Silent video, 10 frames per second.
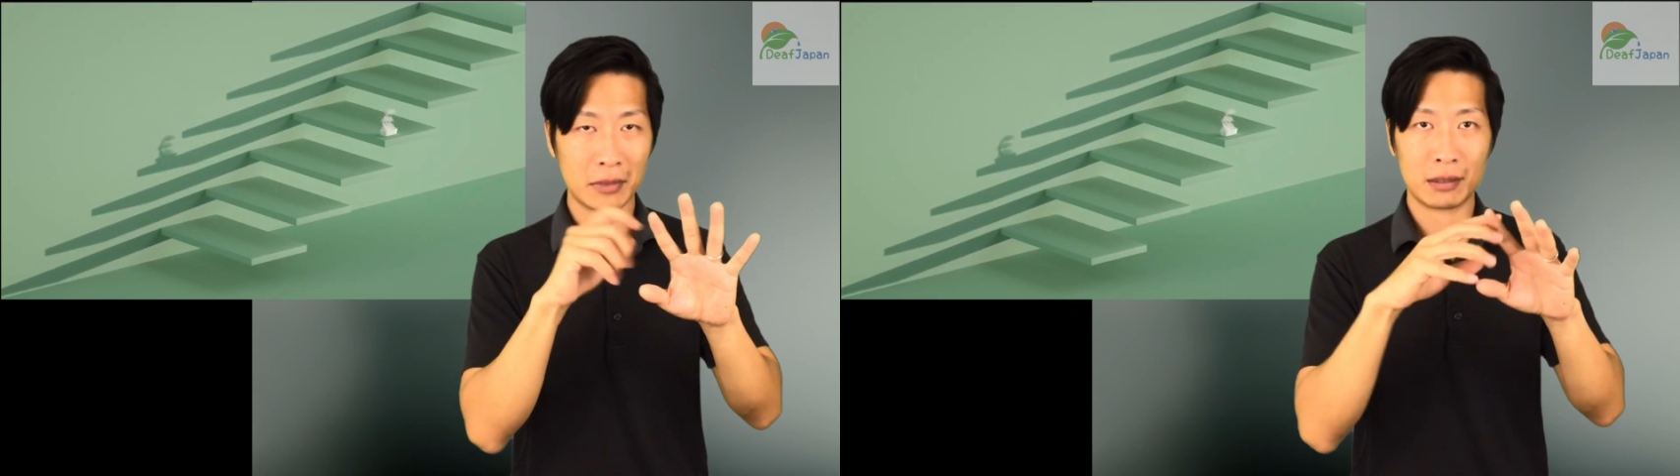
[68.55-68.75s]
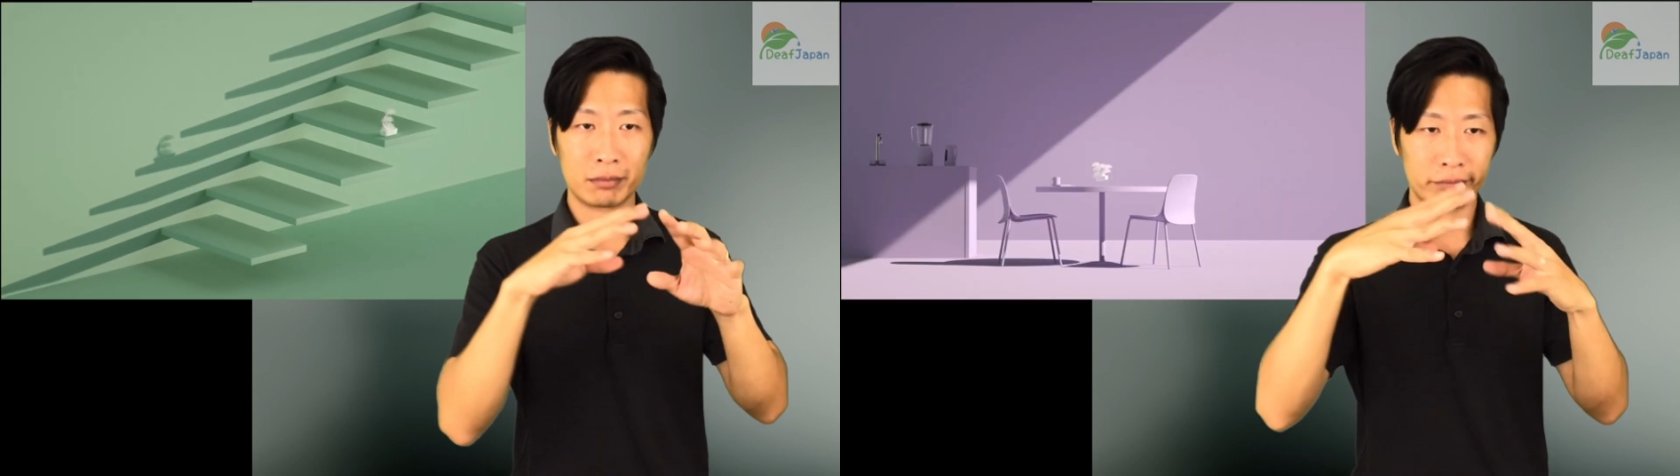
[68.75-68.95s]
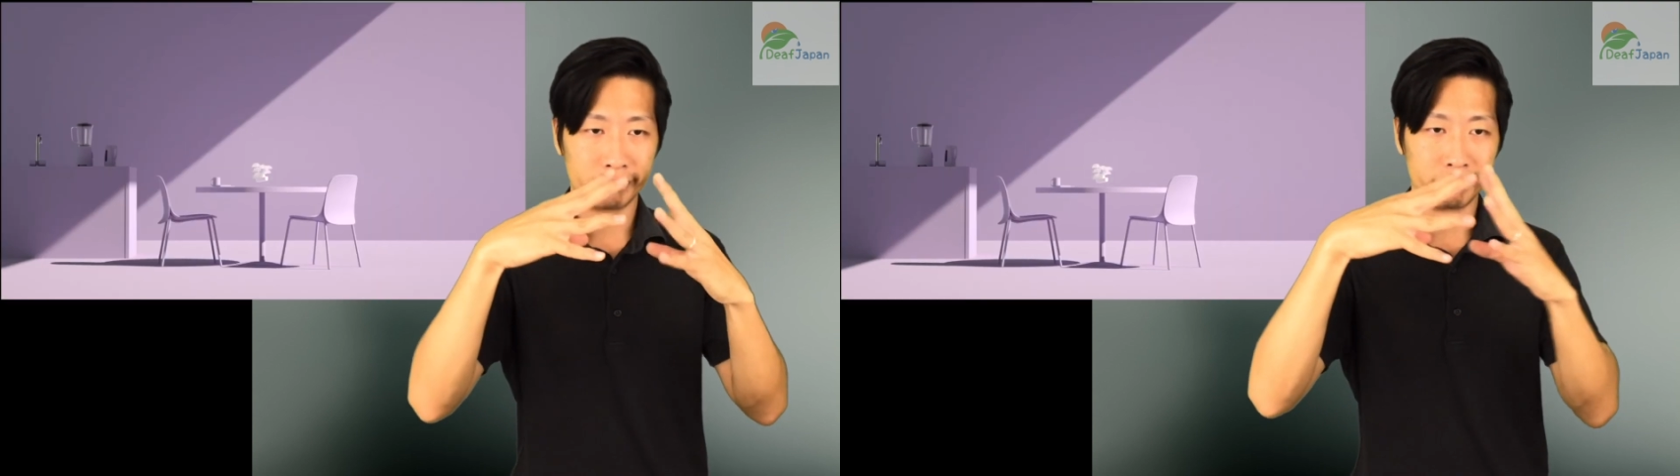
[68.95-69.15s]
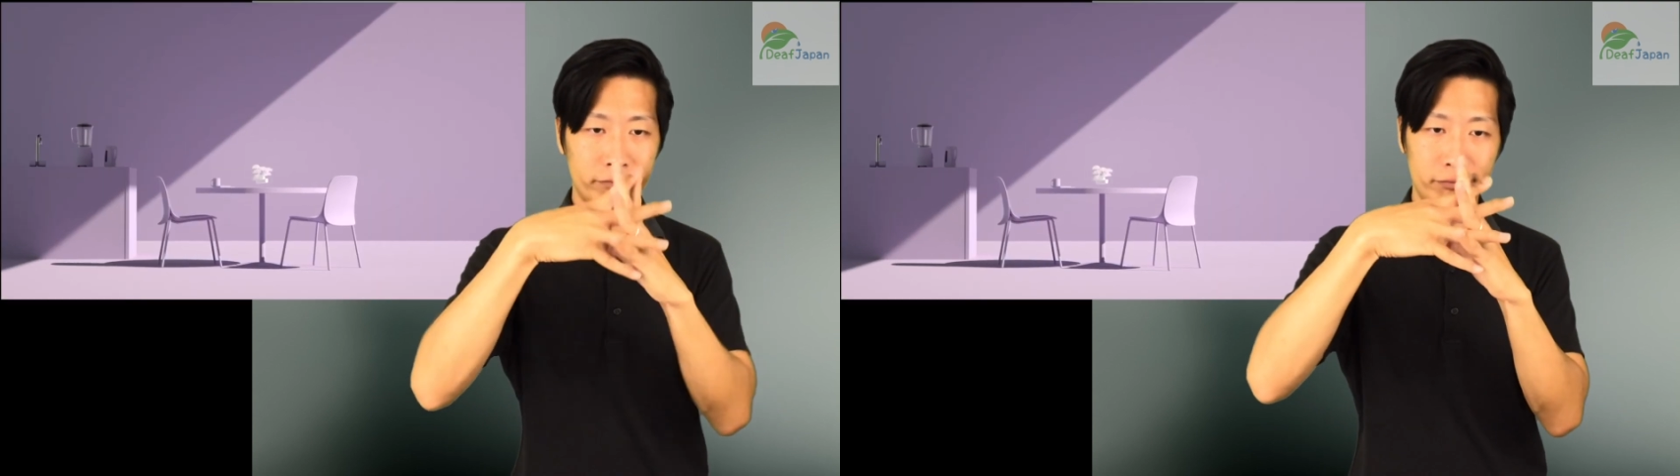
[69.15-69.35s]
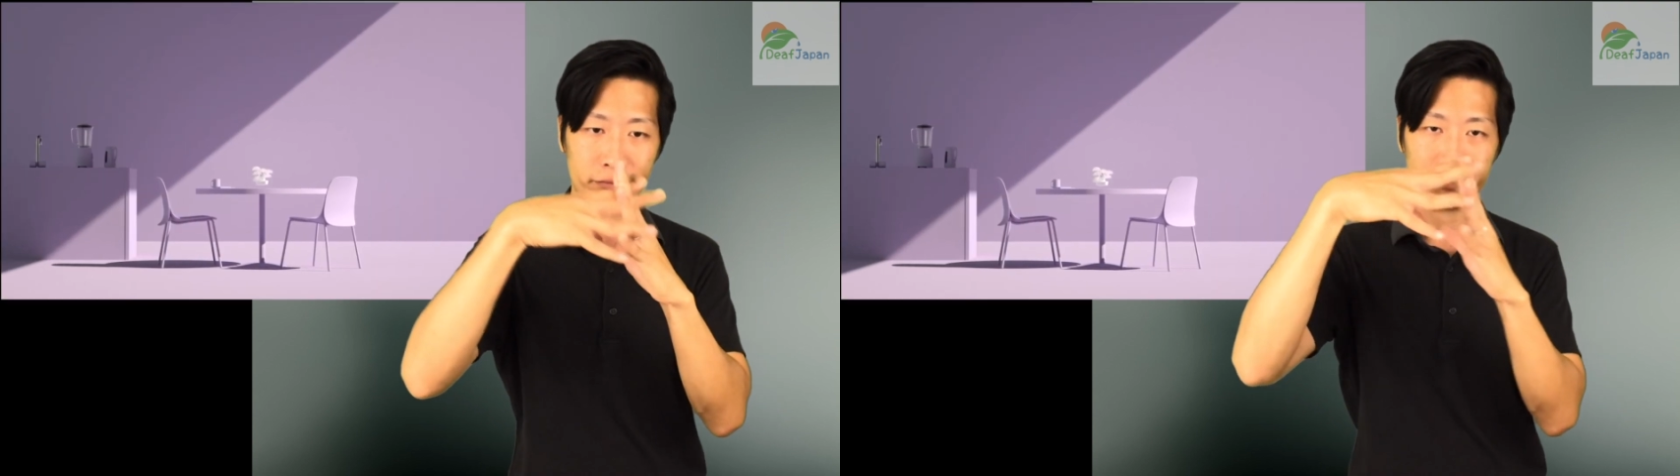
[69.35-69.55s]
of the
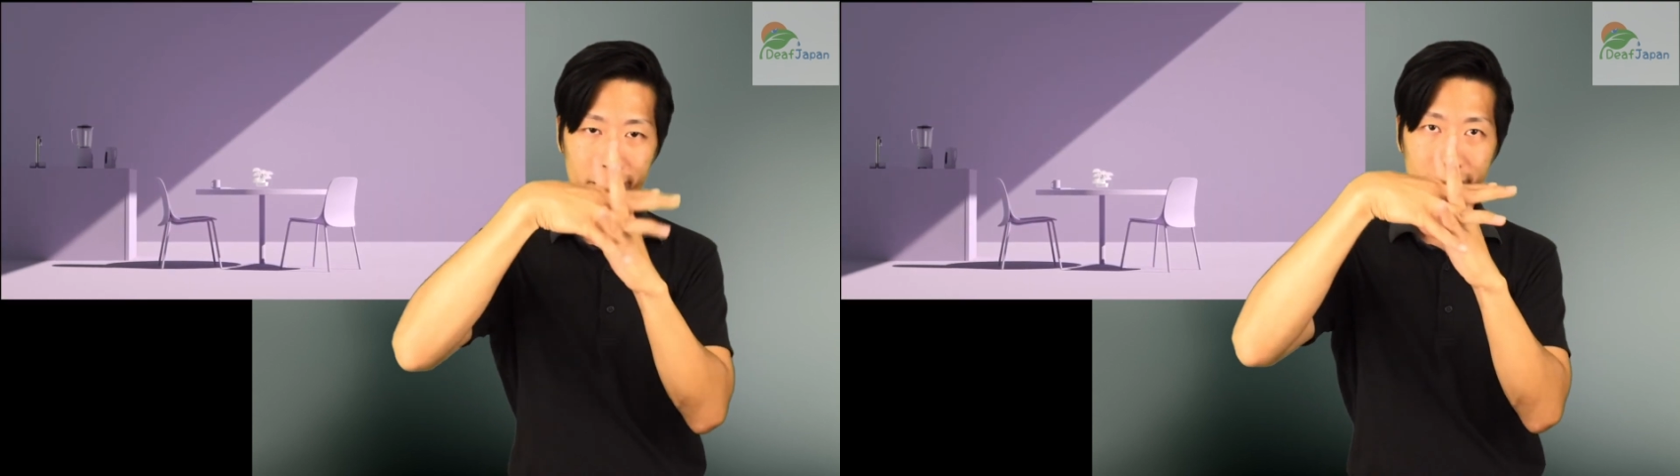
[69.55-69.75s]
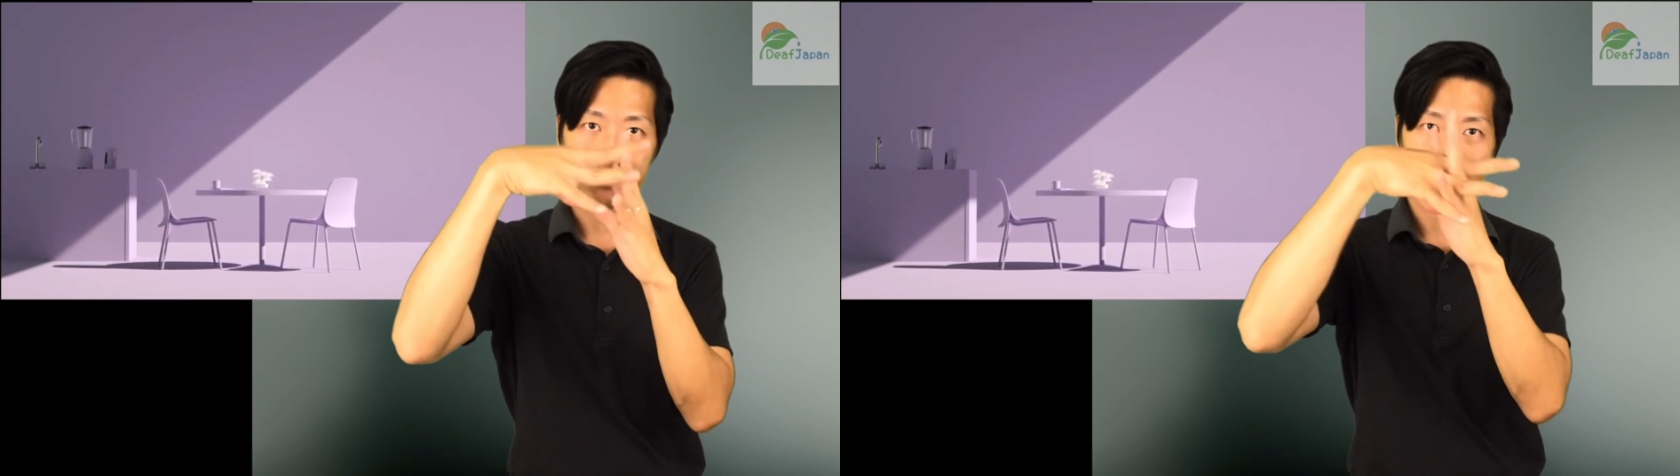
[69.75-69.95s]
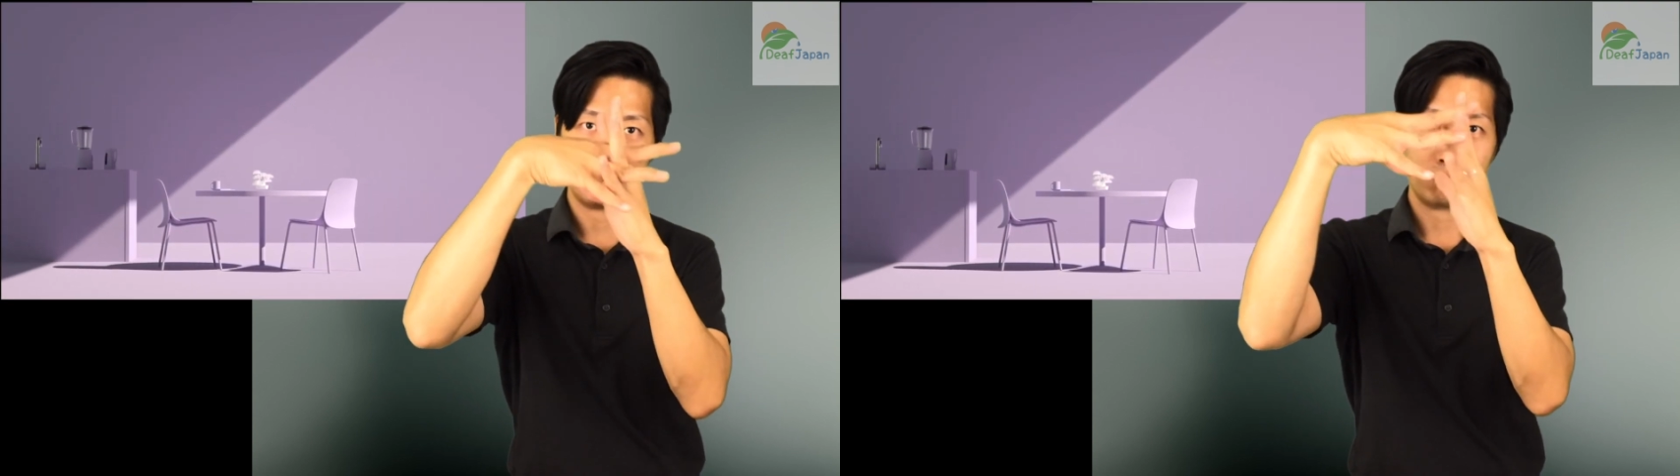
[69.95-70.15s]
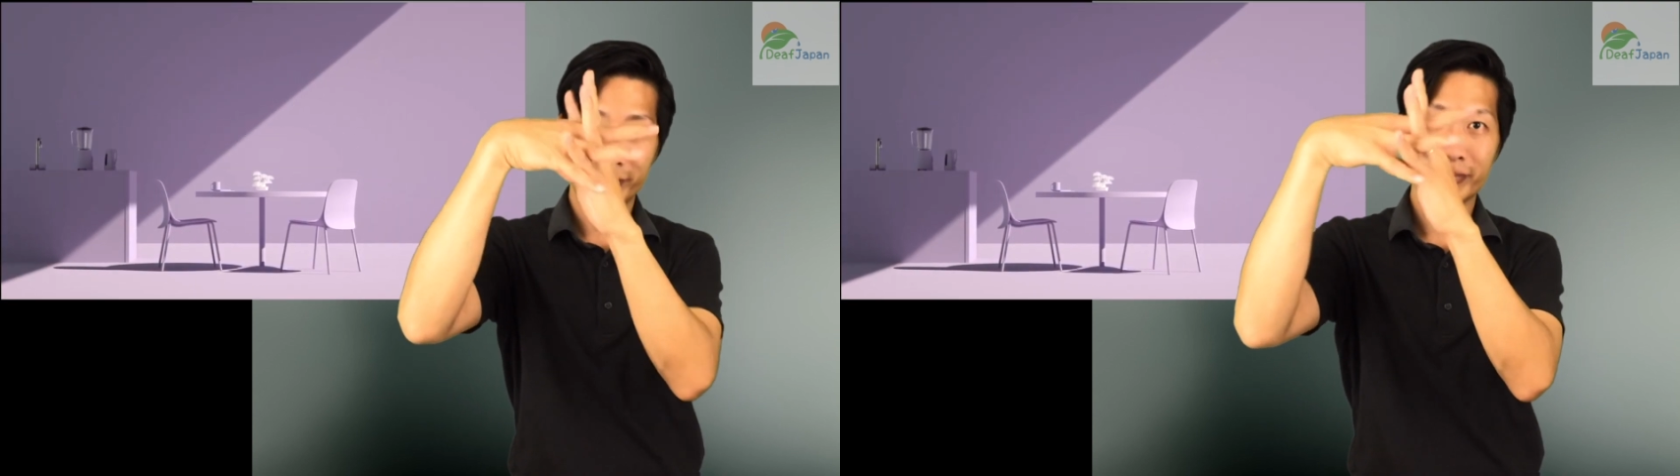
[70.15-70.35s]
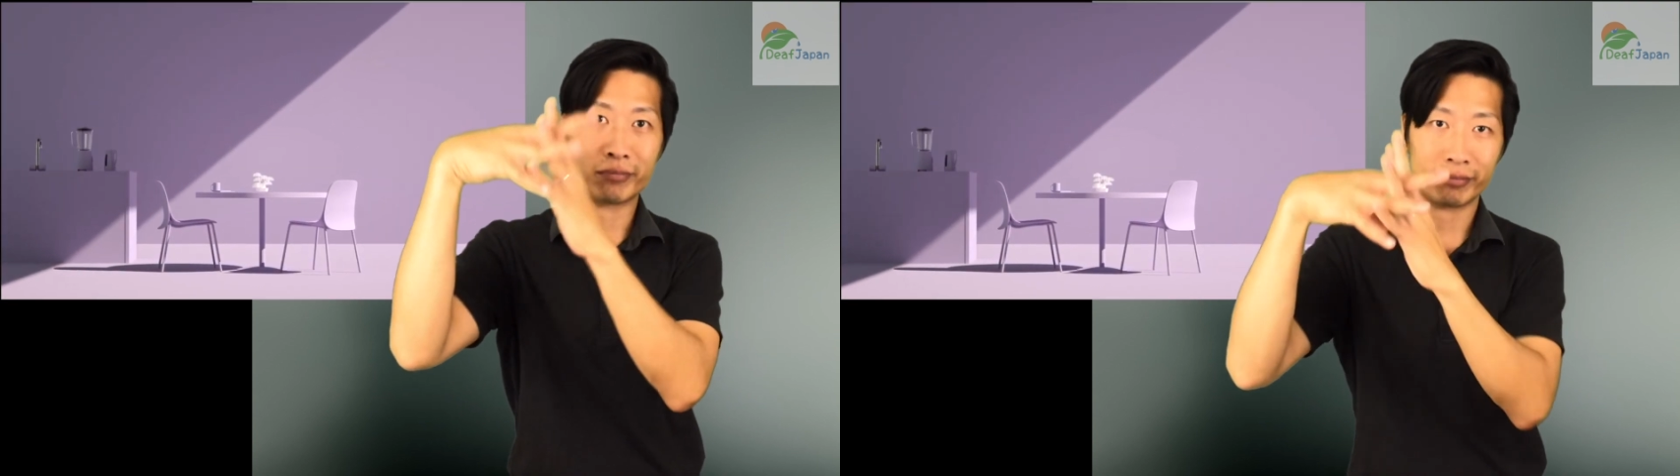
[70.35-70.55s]
models are actually made up
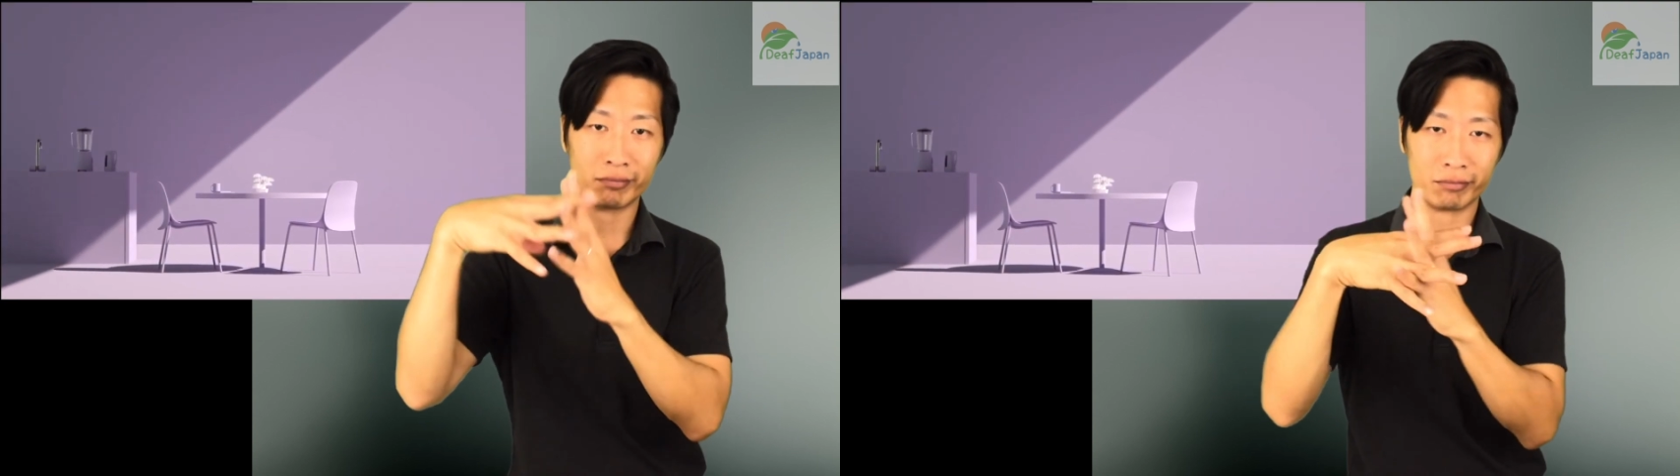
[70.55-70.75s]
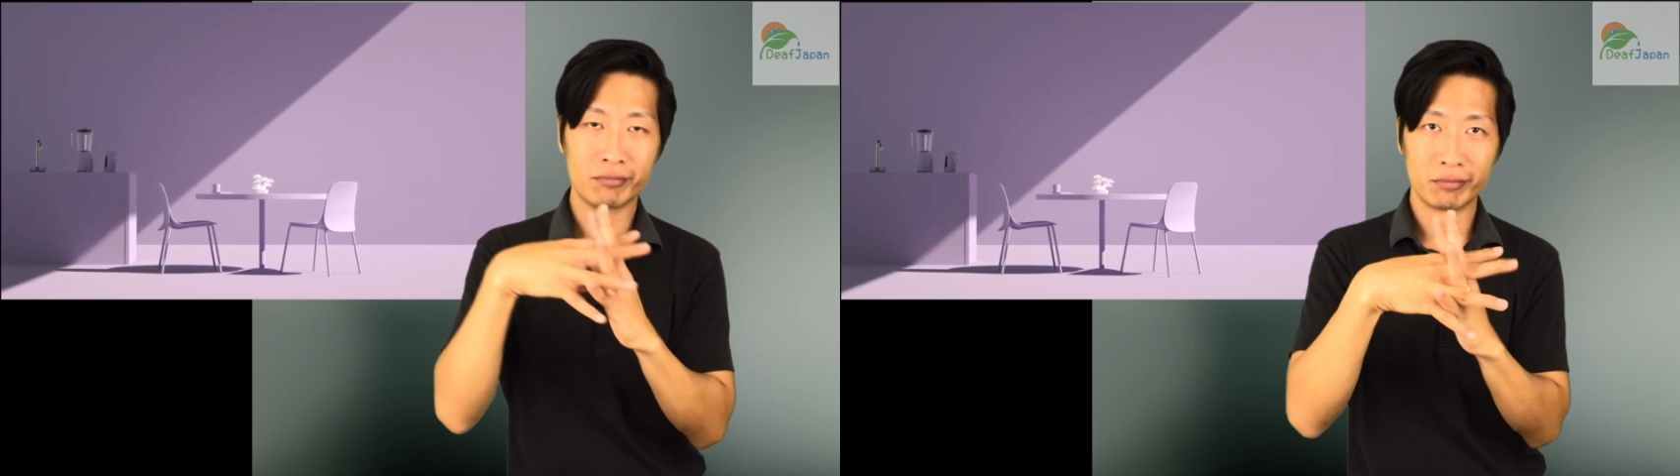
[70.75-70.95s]
of plastic